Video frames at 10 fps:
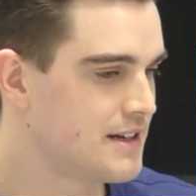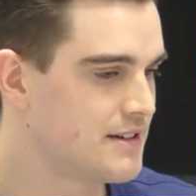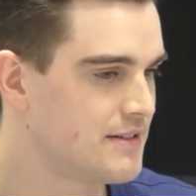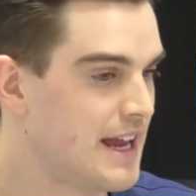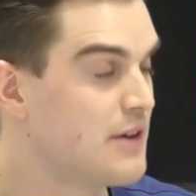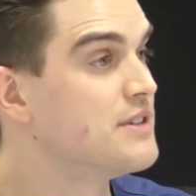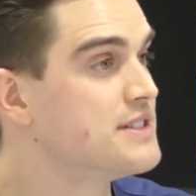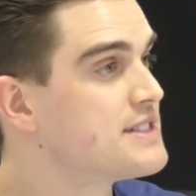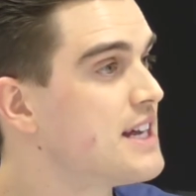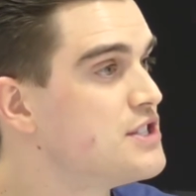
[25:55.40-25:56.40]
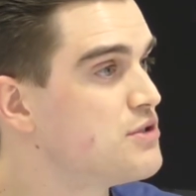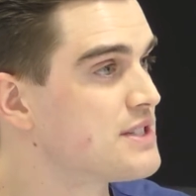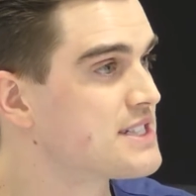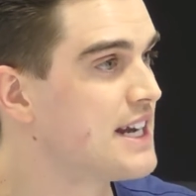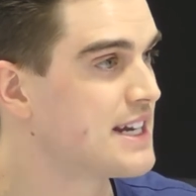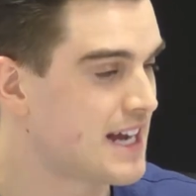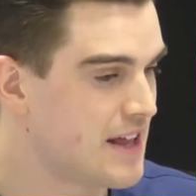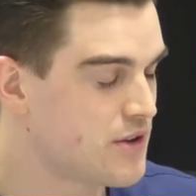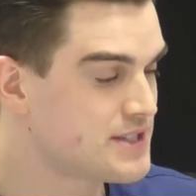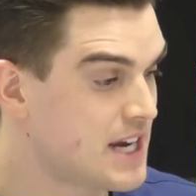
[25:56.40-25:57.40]
errors, as you were saying,
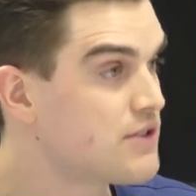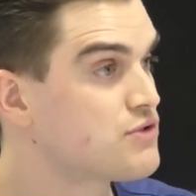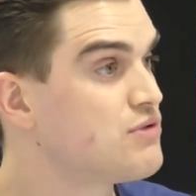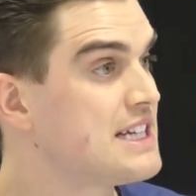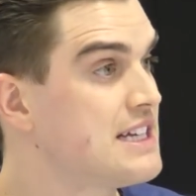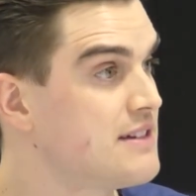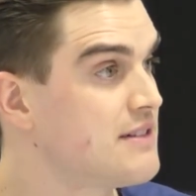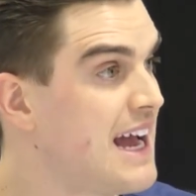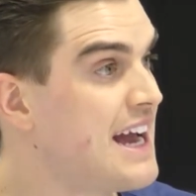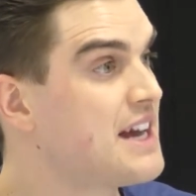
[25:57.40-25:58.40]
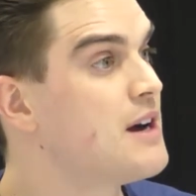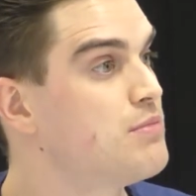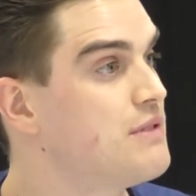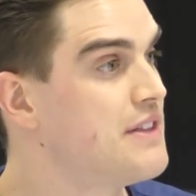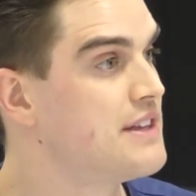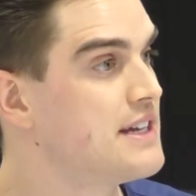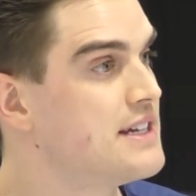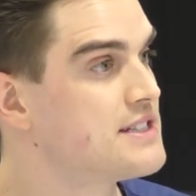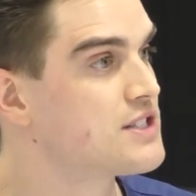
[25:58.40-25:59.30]
and those errors really add up at the end. So if